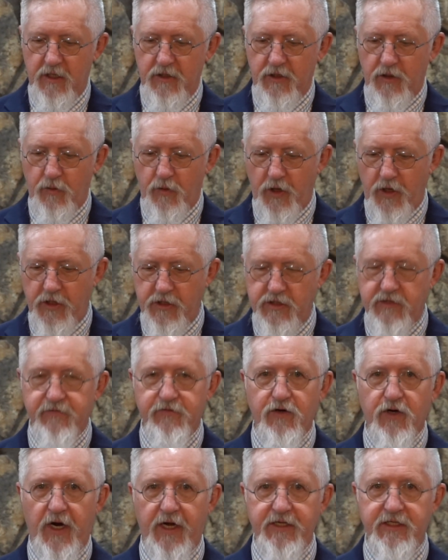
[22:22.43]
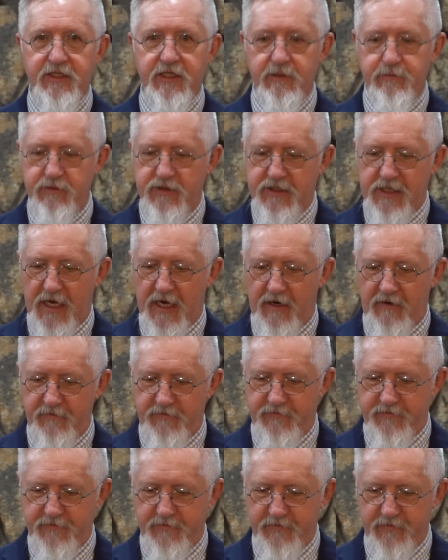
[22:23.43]
The words of Christ
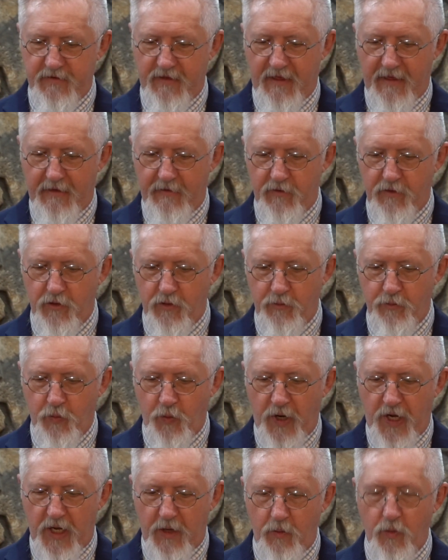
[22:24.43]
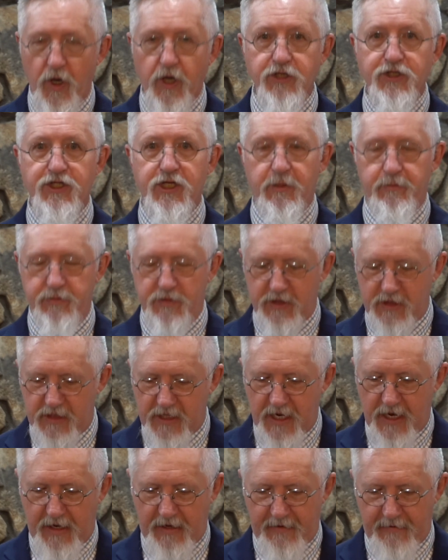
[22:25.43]
himself, whom we worship
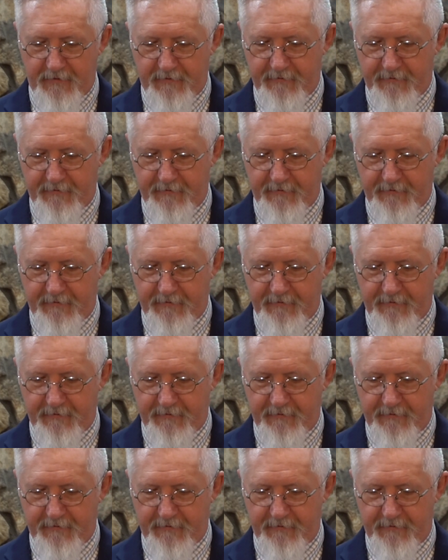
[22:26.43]
today,